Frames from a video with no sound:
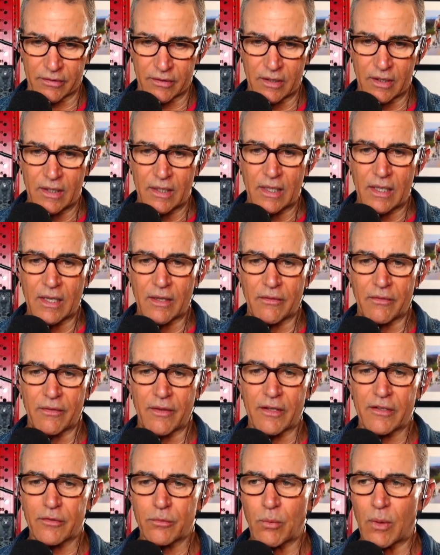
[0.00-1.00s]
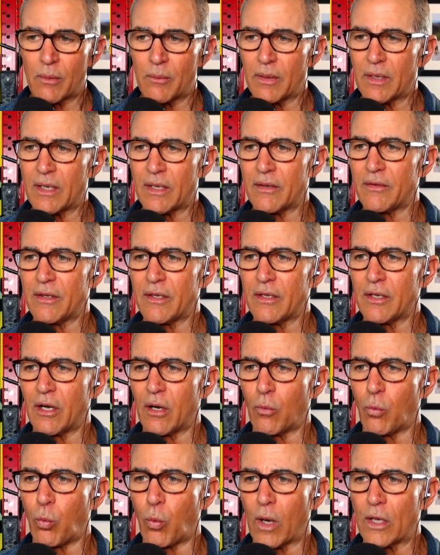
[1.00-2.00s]
Yeah, and yeah. this one, you
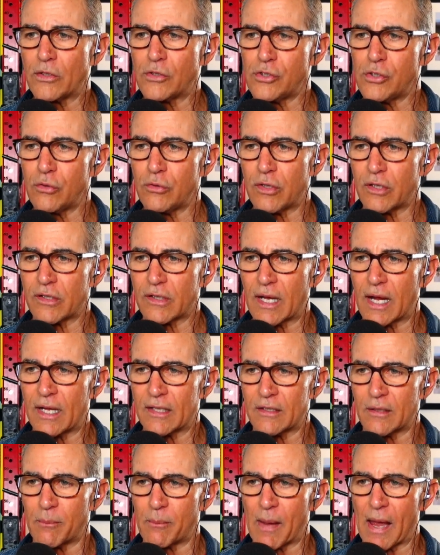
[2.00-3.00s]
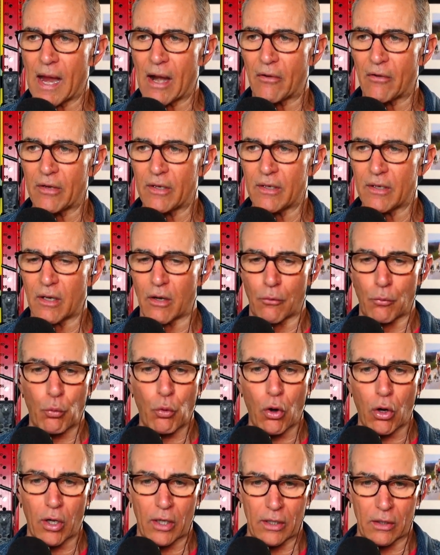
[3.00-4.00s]
know, once you decide to marry a
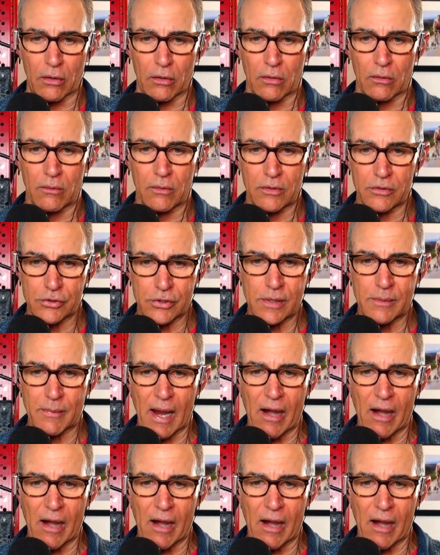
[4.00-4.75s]
royal, she mm-hmm.